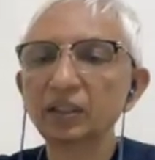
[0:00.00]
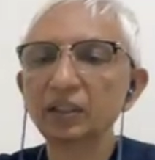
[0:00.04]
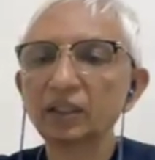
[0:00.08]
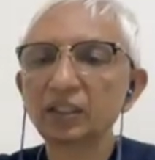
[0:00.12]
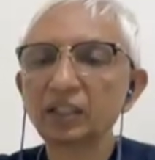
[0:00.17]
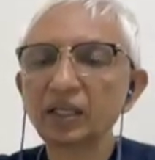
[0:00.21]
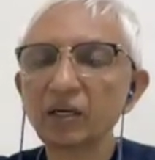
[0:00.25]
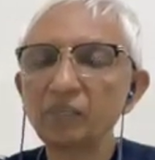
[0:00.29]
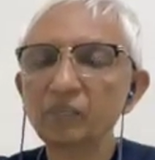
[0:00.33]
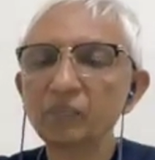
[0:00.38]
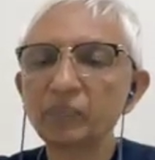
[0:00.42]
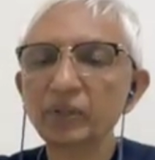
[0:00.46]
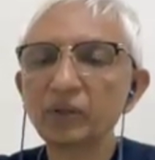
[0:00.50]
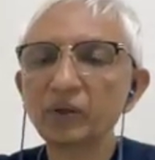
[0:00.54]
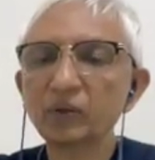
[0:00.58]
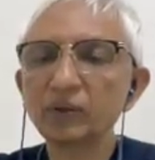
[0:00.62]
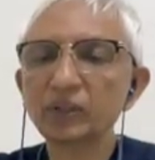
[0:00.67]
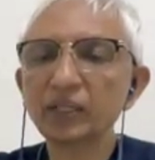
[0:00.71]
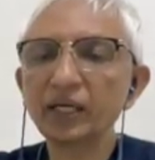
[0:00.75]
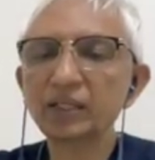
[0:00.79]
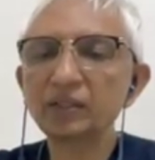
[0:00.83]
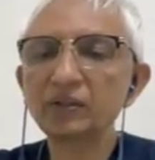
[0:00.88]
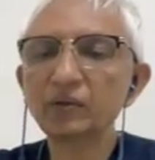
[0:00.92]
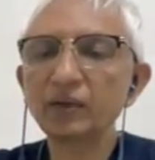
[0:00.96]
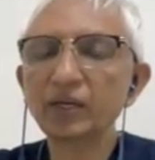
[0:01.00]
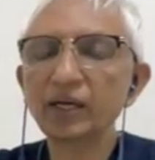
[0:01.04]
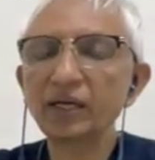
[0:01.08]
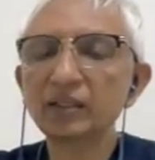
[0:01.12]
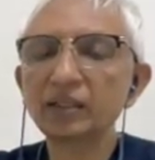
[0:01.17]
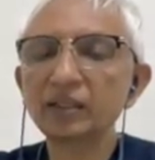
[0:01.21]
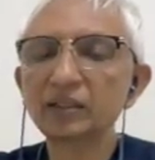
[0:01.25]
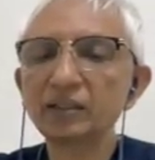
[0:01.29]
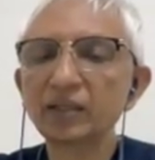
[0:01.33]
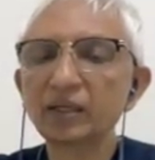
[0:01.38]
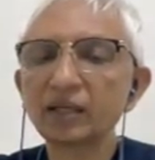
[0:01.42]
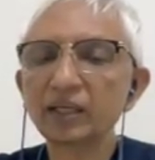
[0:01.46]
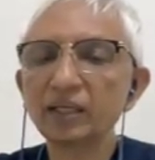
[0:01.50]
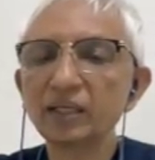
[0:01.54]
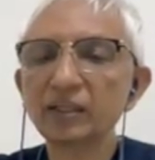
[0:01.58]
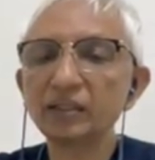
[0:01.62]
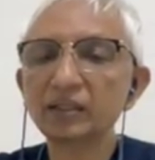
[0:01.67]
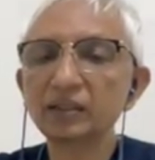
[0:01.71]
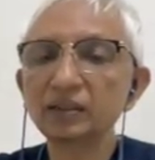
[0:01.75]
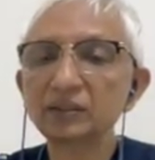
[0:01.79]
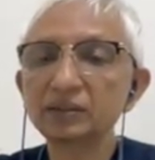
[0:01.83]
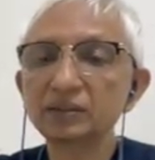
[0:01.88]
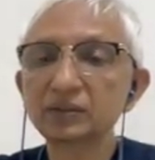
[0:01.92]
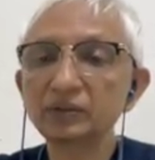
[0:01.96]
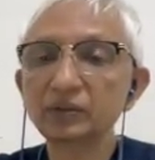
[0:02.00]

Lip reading: Come below that, you will enter the renals.